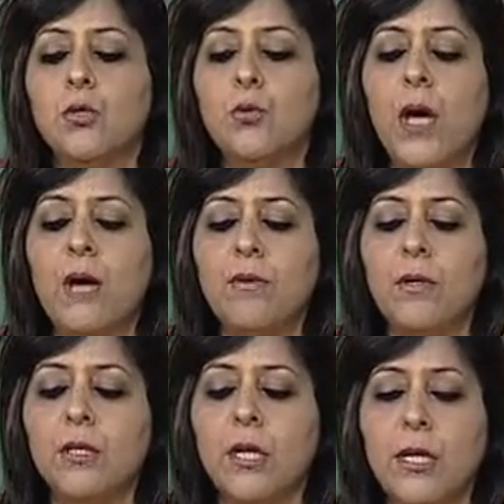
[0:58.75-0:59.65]
to have
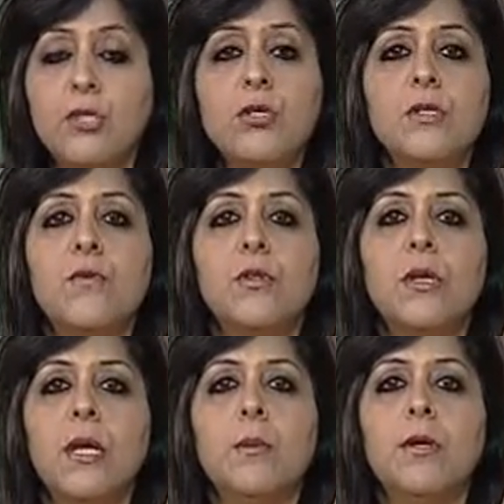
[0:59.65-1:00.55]
a uh, directions for
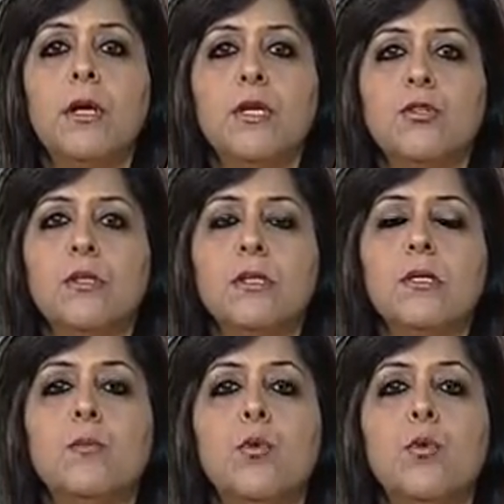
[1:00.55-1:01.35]
the labor relations is the